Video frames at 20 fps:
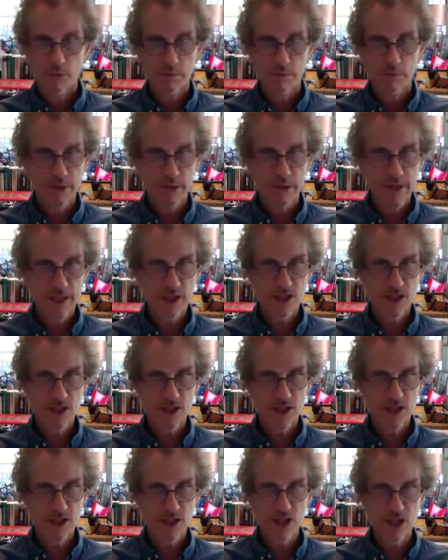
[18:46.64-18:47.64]
business,
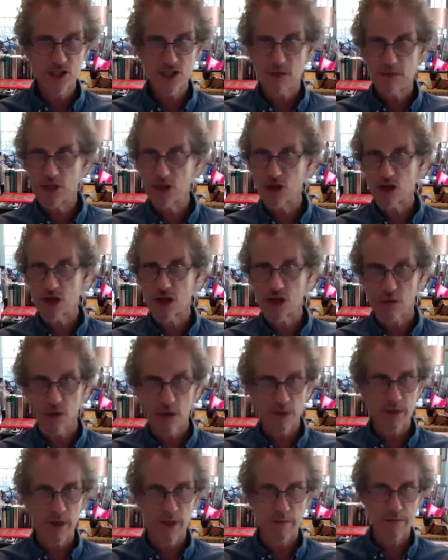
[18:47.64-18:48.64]
I mean, you could go on to be a
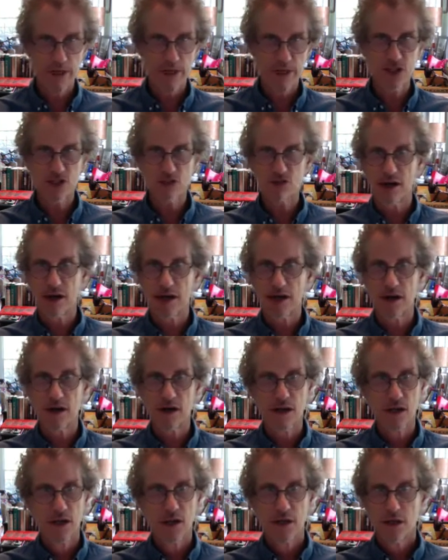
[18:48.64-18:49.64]
business writer,
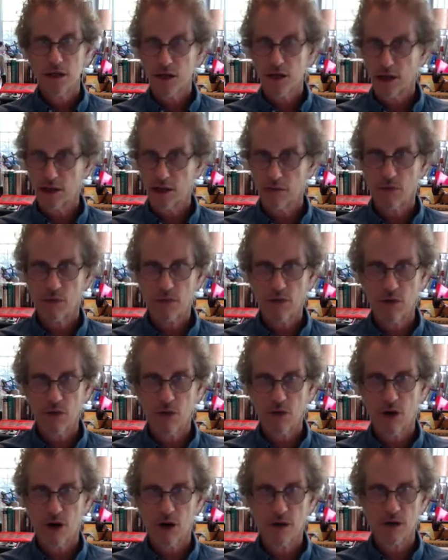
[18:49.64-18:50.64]

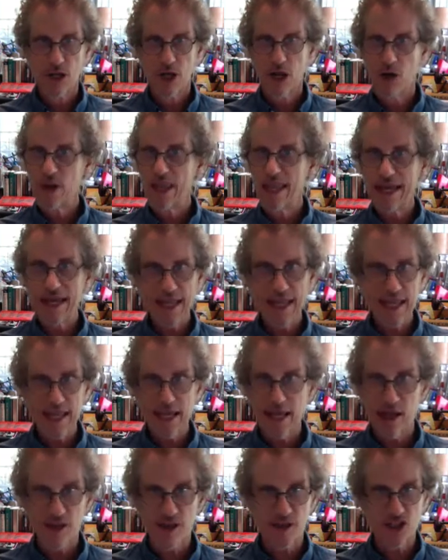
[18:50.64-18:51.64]
or
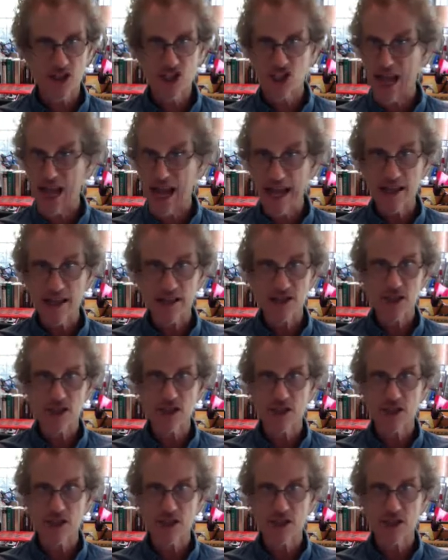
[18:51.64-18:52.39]
any other science.